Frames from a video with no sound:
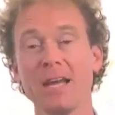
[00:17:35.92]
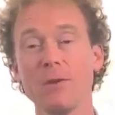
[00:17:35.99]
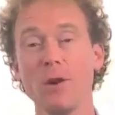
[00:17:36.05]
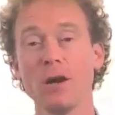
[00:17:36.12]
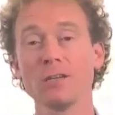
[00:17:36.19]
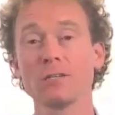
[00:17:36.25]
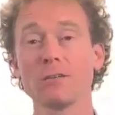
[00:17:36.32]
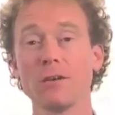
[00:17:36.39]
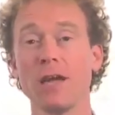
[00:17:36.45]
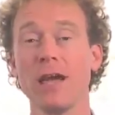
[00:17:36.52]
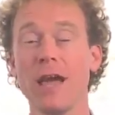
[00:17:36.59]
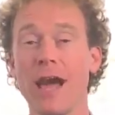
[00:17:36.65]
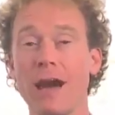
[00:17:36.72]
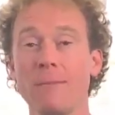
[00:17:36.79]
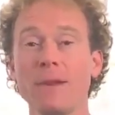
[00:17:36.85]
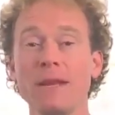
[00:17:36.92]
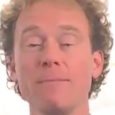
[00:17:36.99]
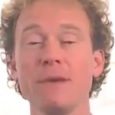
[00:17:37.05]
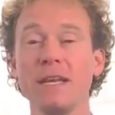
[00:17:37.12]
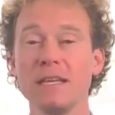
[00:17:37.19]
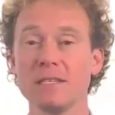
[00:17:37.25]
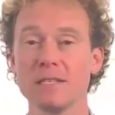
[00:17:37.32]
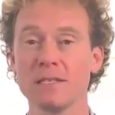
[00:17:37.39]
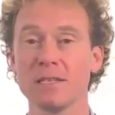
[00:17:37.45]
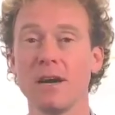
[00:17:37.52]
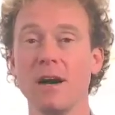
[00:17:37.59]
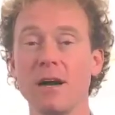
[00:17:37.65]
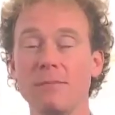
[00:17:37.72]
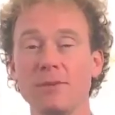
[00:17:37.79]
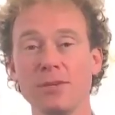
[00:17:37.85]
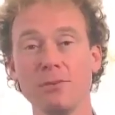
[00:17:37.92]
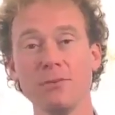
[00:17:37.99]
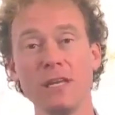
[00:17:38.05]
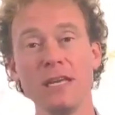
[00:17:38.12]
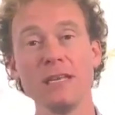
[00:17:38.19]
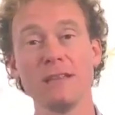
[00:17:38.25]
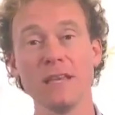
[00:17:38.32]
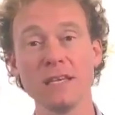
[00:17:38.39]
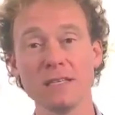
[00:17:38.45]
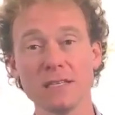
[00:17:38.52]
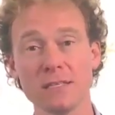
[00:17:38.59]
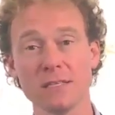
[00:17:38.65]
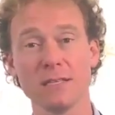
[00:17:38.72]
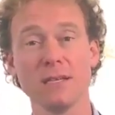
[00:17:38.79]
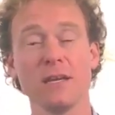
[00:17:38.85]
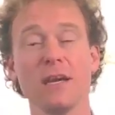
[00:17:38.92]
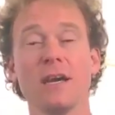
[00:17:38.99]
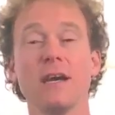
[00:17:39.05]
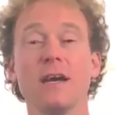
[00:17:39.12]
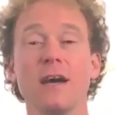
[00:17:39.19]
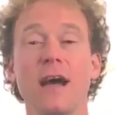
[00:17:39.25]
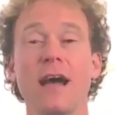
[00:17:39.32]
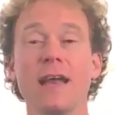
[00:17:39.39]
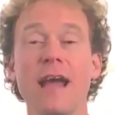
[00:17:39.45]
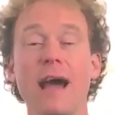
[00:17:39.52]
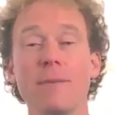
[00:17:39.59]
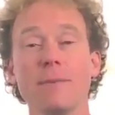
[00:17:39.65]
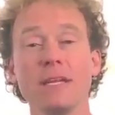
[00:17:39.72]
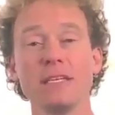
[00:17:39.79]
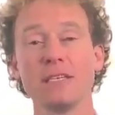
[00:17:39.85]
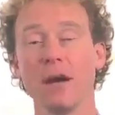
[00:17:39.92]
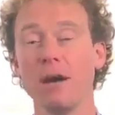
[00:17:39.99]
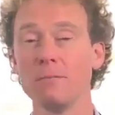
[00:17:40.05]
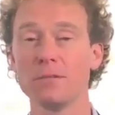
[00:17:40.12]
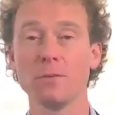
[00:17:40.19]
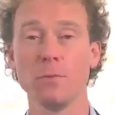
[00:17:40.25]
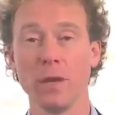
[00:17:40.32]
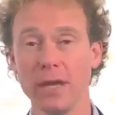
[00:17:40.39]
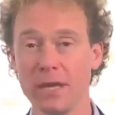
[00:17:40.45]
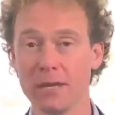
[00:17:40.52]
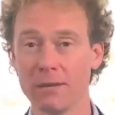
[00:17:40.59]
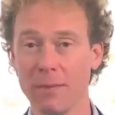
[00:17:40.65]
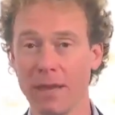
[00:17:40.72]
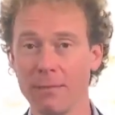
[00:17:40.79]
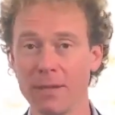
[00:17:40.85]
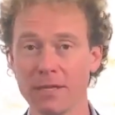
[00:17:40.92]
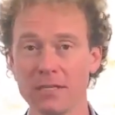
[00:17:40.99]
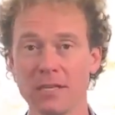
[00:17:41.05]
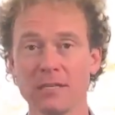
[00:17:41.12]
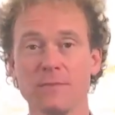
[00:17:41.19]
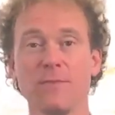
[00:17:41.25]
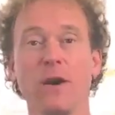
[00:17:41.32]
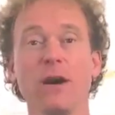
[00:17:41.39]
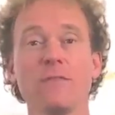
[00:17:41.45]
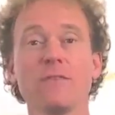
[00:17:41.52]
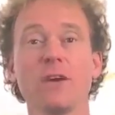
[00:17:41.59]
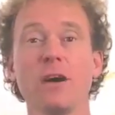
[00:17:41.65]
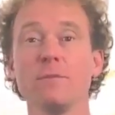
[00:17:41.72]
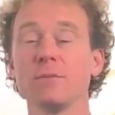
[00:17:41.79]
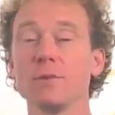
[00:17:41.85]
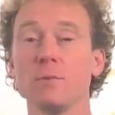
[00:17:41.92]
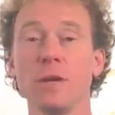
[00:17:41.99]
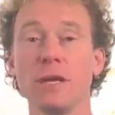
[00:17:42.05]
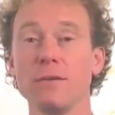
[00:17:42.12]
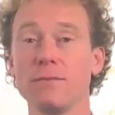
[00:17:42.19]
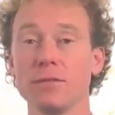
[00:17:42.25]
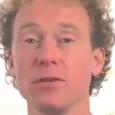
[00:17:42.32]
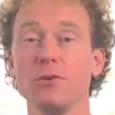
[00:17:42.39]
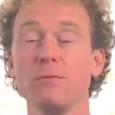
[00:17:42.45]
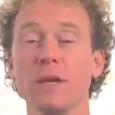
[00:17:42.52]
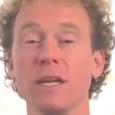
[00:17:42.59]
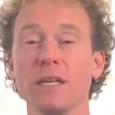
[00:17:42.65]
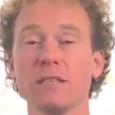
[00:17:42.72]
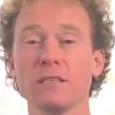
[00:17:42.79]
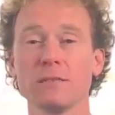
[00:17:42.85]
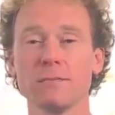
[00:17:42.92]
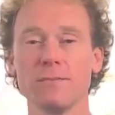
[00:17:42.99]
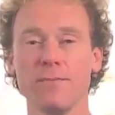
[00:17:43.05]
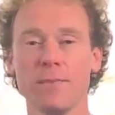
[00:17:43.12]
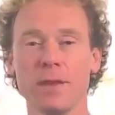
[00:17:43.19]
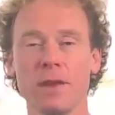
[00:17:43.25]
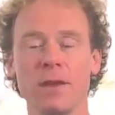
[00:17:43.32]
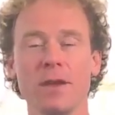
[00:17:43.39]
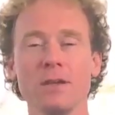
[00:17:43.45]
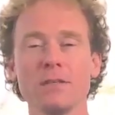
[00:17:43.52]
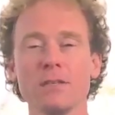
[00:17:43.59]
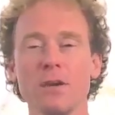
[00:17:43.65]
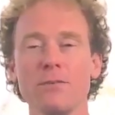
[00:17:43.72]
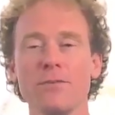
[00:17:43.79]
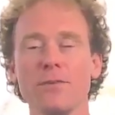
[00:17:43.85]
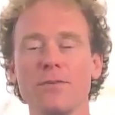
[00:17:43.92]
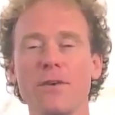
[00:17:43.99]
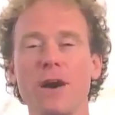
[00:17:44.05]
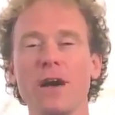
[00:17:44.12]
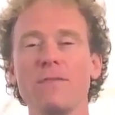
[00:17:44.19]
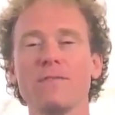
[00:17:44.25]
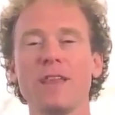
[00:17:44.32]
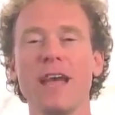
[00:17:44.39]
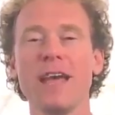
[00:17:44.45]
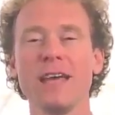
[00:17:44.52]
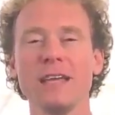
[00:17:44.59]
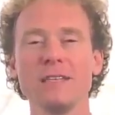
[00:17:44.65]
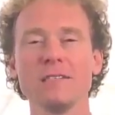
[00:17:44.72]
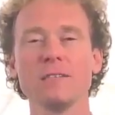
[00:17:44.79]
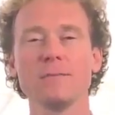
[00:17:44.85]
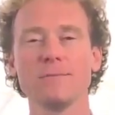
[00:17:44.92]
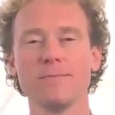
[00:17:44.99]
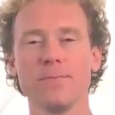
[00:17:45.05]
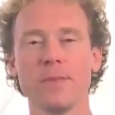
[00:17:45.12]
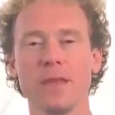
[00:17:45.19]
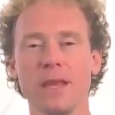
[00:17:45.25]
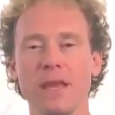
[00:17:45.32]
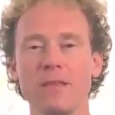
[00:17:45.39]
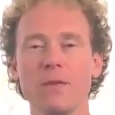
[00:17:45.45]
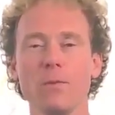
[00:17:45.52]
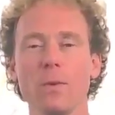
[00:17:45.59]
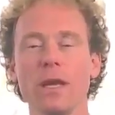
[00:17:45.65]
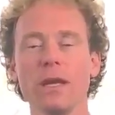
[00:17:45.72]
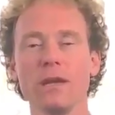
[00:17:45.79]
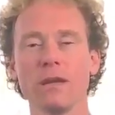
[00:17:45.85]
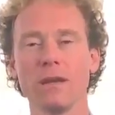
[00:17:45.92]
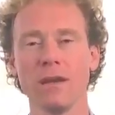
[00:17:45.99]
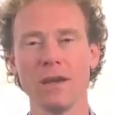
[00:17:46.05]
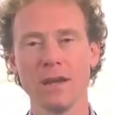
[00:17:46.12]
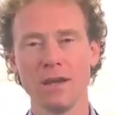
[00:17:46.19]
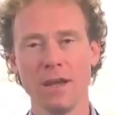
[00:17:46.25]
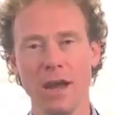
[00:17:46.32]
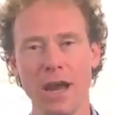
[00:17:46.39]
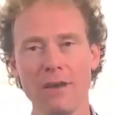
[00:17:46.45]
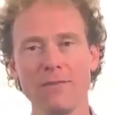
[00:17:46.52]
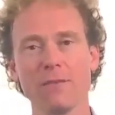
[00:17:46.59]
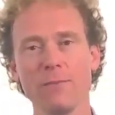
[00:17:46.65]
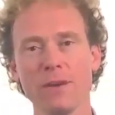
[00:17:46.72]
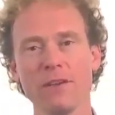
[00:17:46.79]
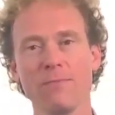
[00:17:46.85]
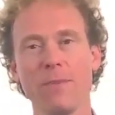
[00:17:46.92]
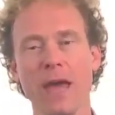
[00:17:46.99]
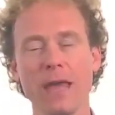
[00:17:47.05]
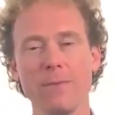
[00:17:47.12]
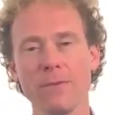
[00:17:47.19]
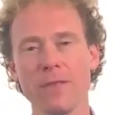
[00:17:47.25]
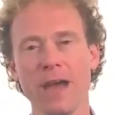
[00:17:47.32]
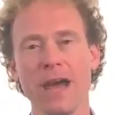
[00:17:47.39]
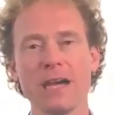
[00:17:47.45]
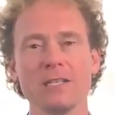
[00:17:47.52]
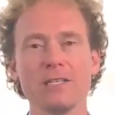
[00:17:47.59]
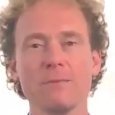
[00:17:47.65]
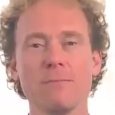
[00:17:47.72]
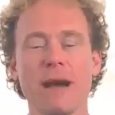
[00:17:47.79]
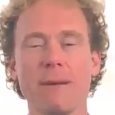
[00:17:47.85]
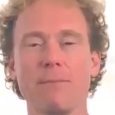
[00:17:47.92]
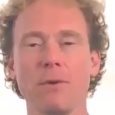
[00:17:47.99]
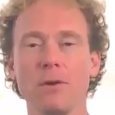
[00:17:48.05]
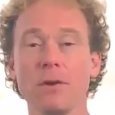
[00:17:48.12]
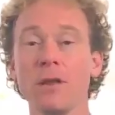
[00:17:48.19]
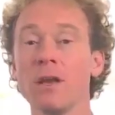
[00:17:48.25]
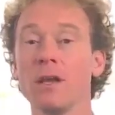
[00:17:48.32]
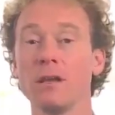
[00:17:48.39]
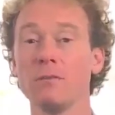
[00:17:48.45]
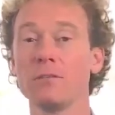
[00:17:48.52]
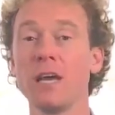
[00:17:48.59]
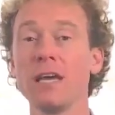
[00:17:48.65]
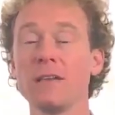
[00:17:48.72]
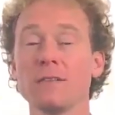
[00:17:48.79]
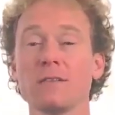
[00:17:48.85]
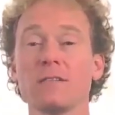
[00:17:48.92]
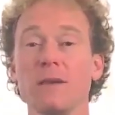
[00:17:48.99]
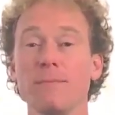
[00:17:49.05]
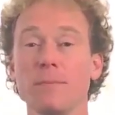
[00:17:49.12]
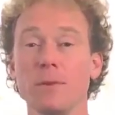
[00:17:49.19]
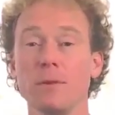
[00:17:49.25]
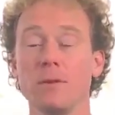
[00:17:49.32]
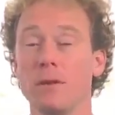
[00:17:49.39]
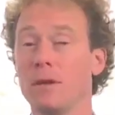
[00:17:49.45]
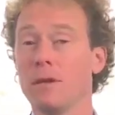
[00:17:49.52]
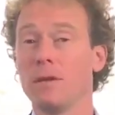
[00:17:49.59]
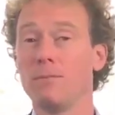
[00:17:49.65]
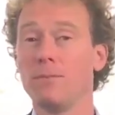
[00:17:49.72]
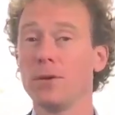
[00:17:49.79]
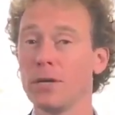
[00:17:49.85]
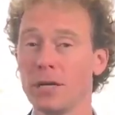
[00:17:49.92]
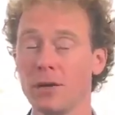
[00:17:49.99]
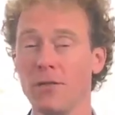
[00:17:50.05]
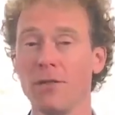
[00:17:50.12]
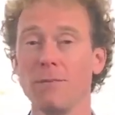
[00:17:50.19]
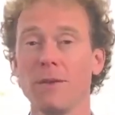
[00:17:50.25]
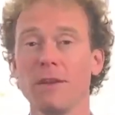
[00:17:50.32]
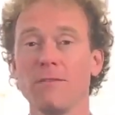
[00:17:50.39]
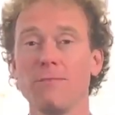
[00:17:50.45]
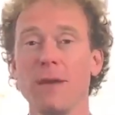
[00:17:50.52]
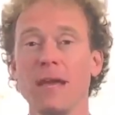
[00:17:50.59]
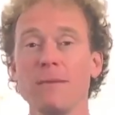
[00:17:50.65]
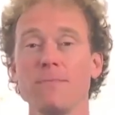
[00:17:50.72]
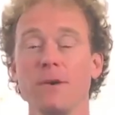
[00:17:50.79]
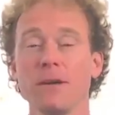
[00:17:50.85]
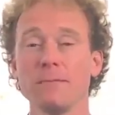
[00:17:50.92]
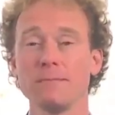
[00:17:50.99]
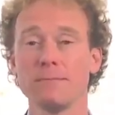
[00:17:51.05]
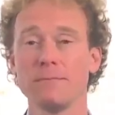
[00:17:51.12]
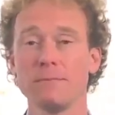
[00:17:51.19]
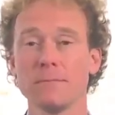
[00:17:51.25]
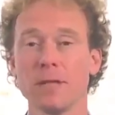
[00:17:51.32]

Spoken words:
and you ask, okay, how many minutes a time do you need this? And how many times a week? And maybe it says 5 times a week for 2 minutes. So for 5 days in the week, you have your bit of paper that has your map on, you take the symbol, you put it on the bit of paper,